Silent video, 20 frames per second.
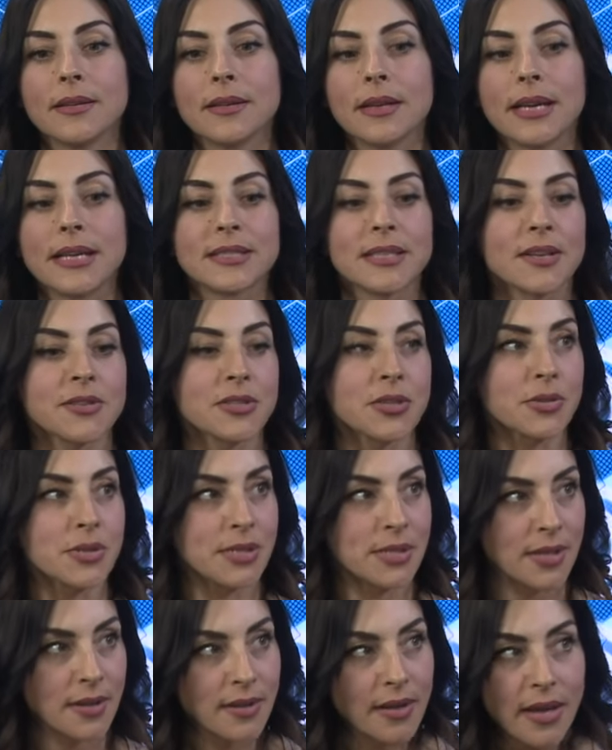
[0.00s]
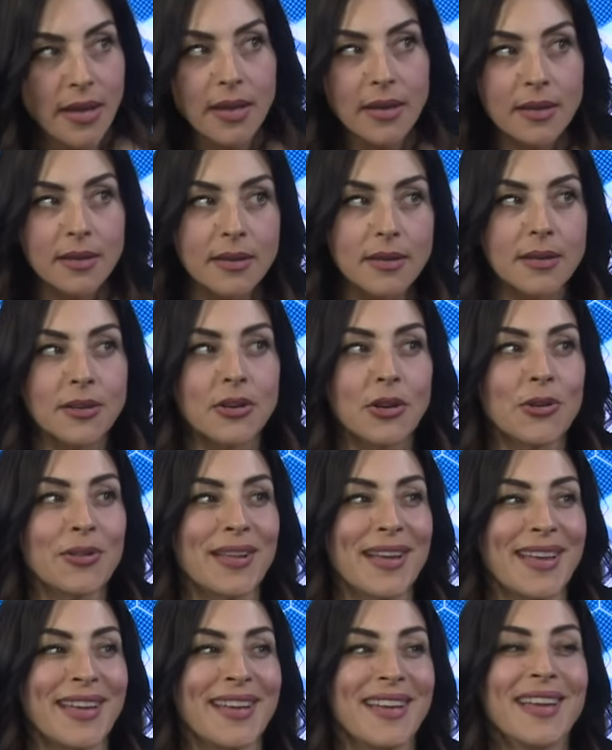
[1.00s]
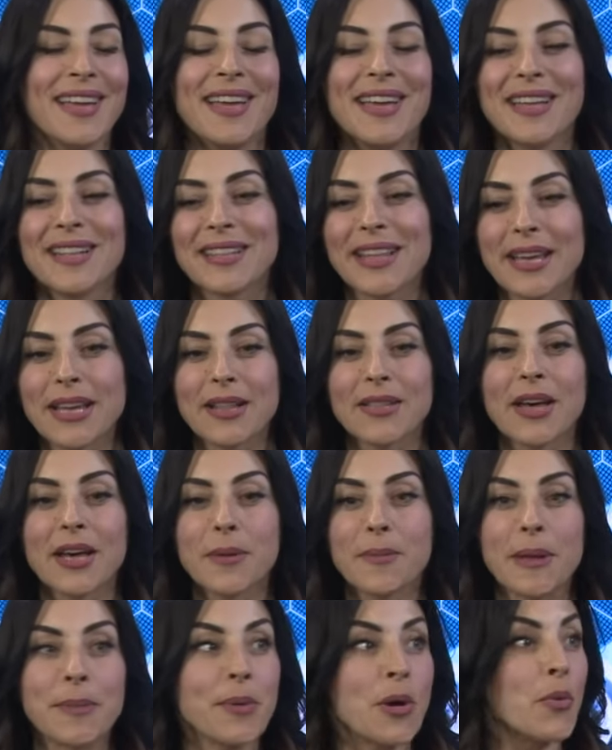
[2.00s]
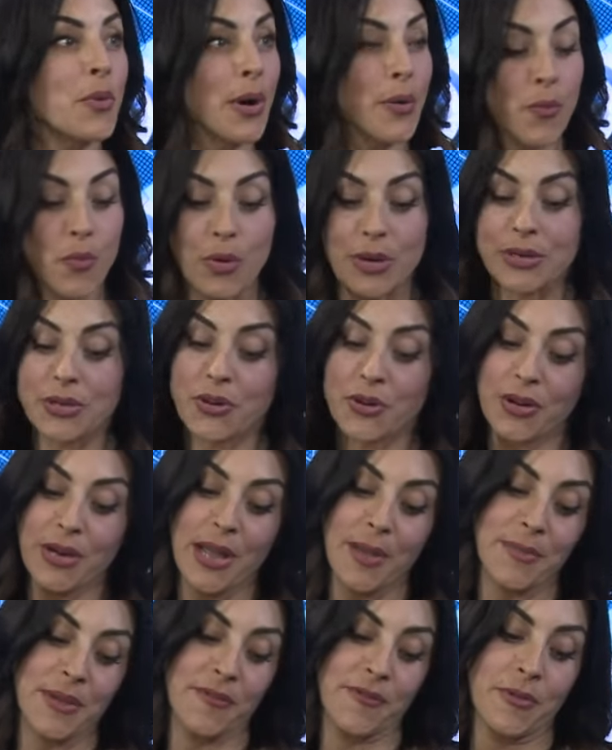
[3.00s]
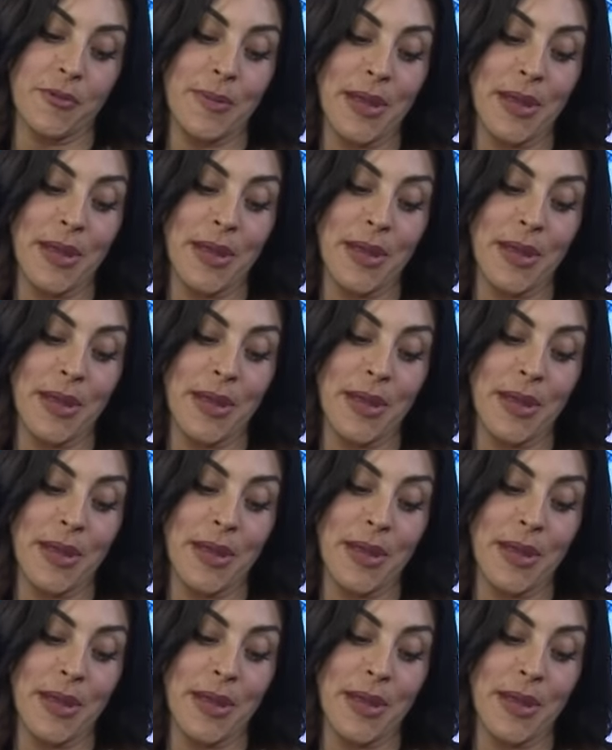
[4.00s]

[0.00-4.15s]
it sounds so silly, you know, like a lot of people. Well, when you're coming from a